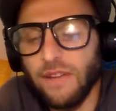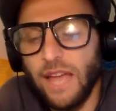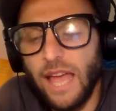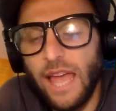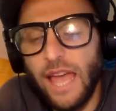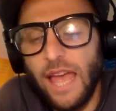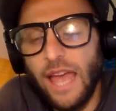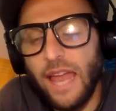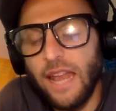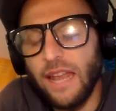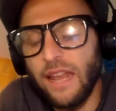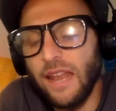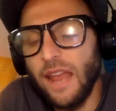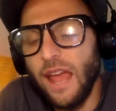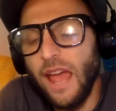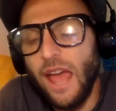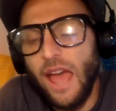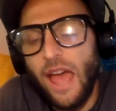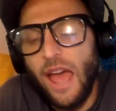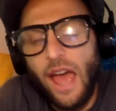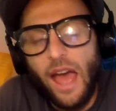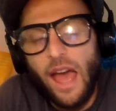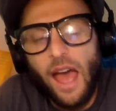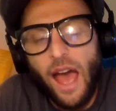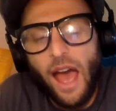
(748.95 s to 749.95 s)
And
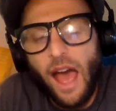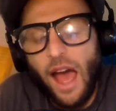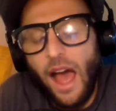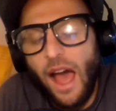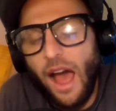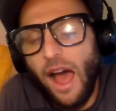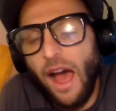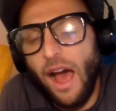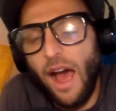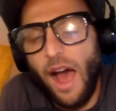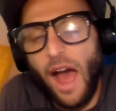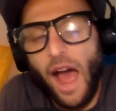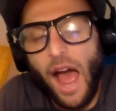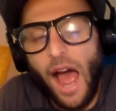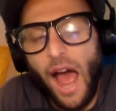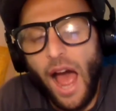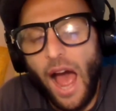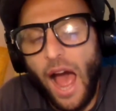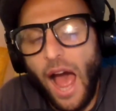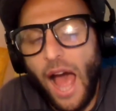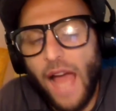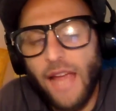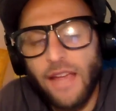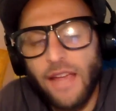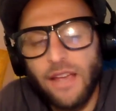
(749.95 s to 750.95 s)

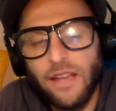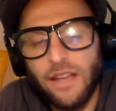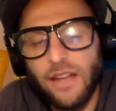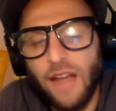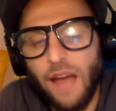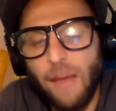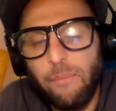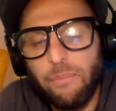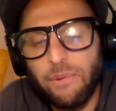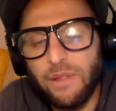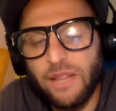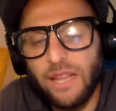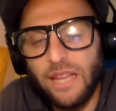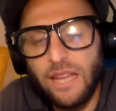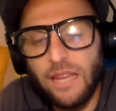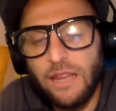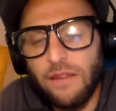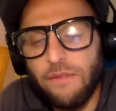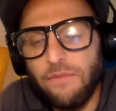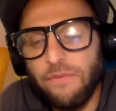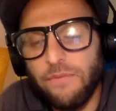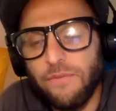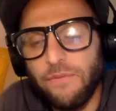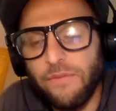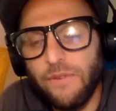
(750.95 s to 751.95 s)
I could not
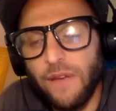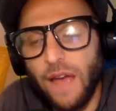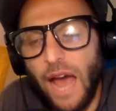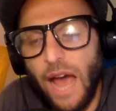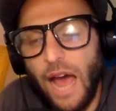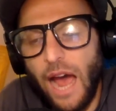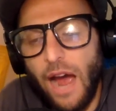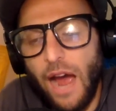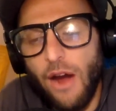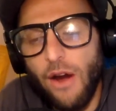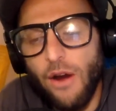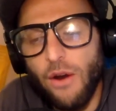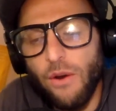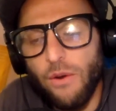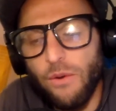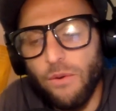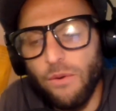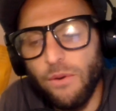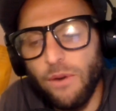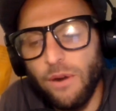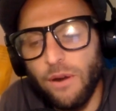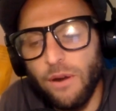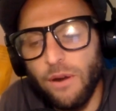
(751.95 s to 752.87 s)
believe how